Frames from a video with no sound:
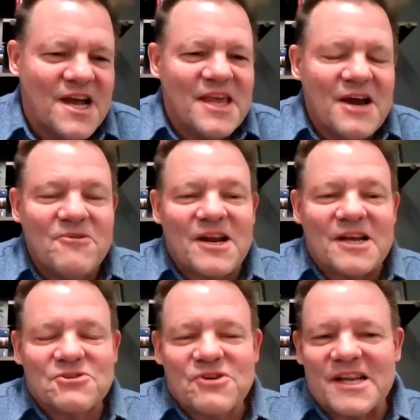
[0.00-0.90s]
Then when
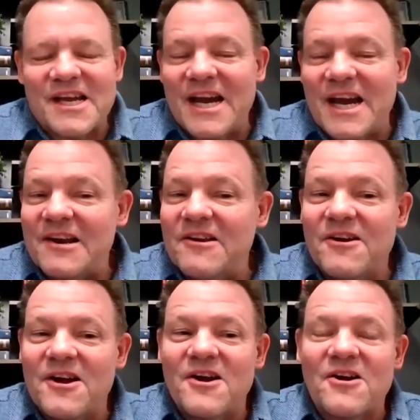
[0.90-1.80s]
I tried to add
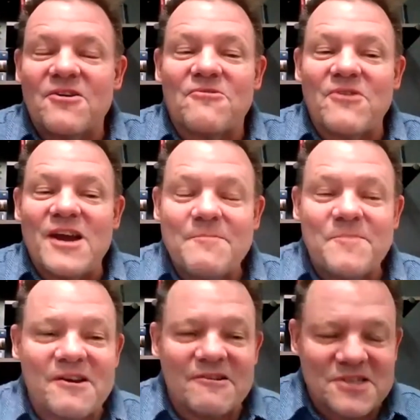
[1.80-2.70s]

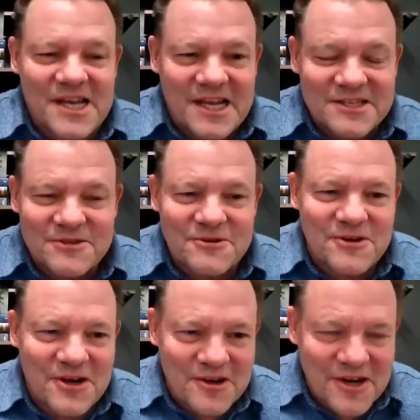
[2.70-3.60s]
grandparents, aunts
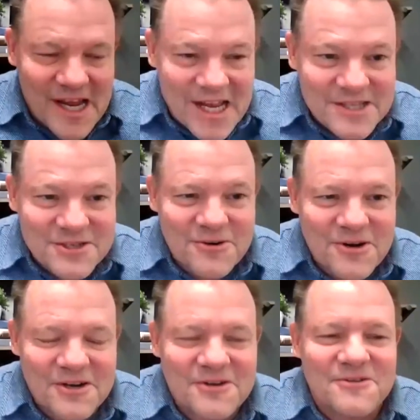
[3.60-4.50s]
or
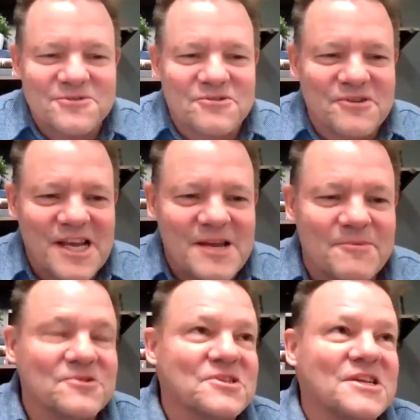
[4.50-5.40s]
uncles or
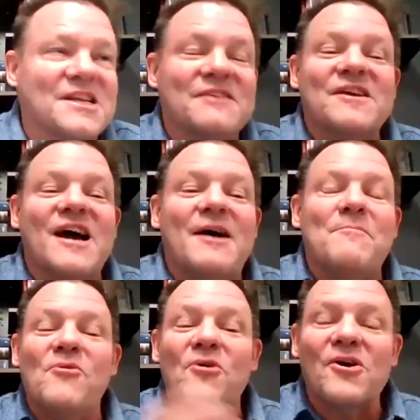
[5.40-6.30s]
neighbors, then it even got
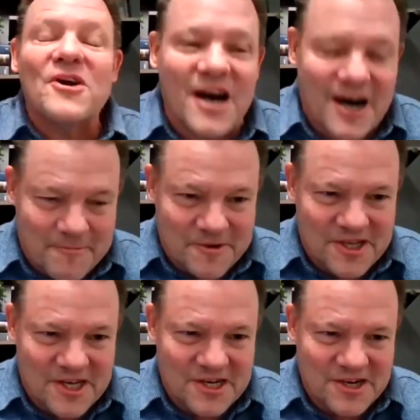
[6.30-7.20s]
more
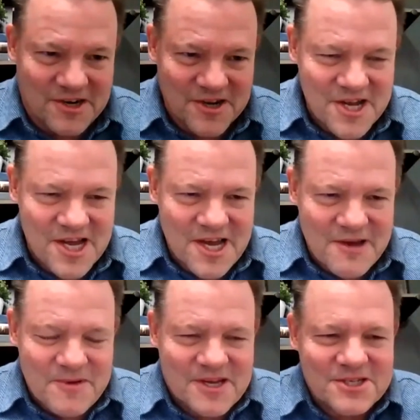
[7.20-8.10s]
complicated
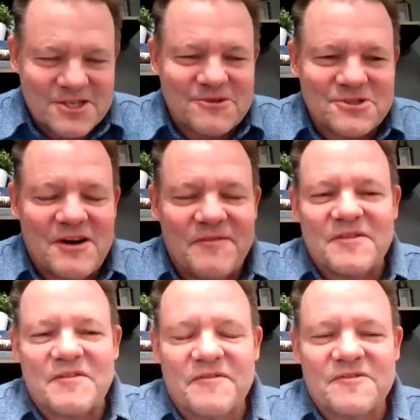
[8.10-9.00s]
because it was
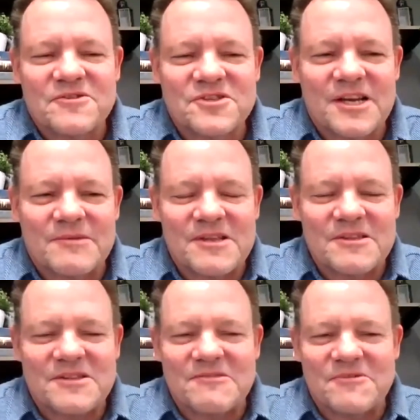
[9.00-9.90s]
often the first time
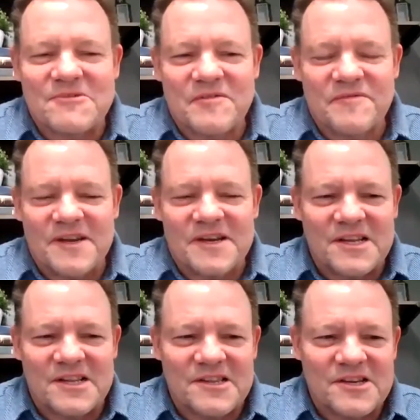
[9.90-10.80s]
that they were
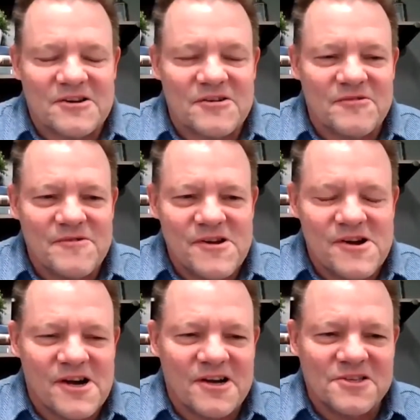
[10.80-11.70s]
defending their
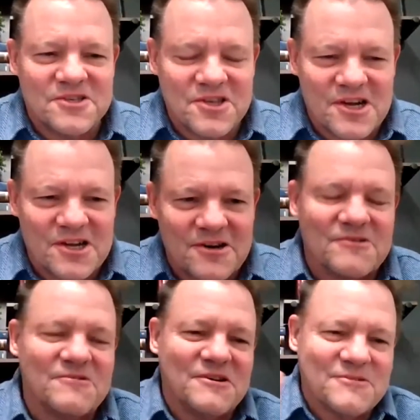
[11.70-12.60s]
son
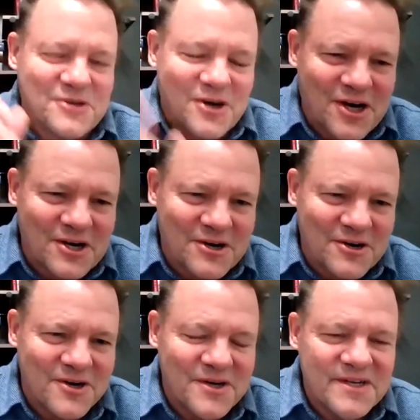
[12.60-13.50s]
or their daughter.